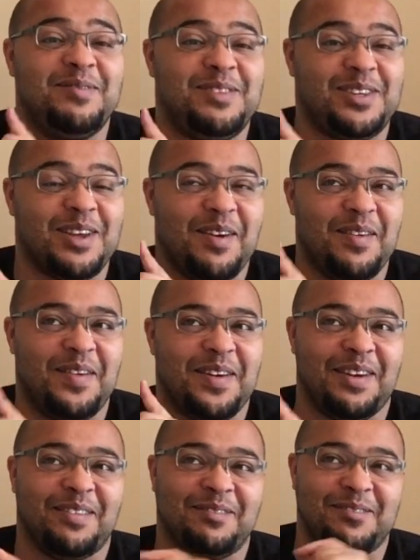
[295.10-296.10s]
so
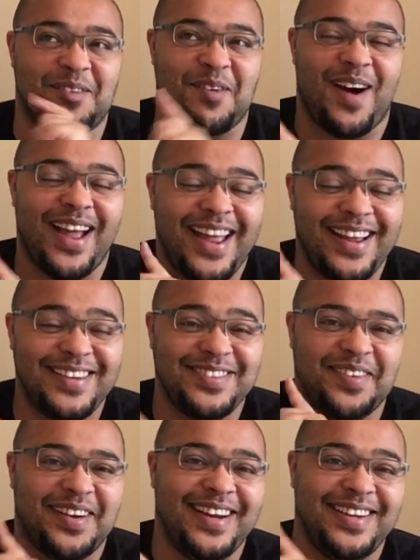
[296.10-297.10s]
I'm quite
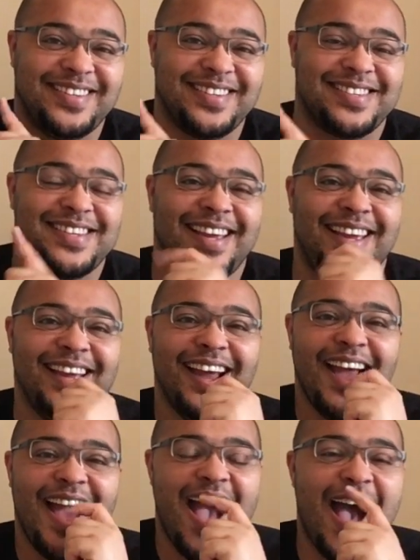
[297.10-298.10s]
intrigued to see
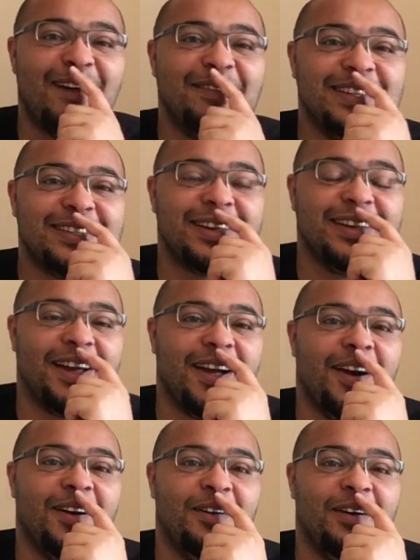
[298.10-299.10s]
how it's going to
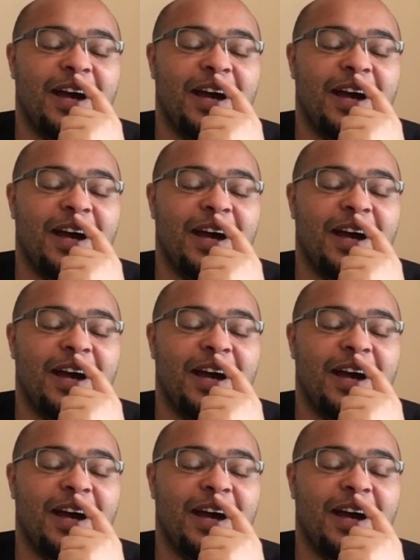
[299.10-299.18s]
go.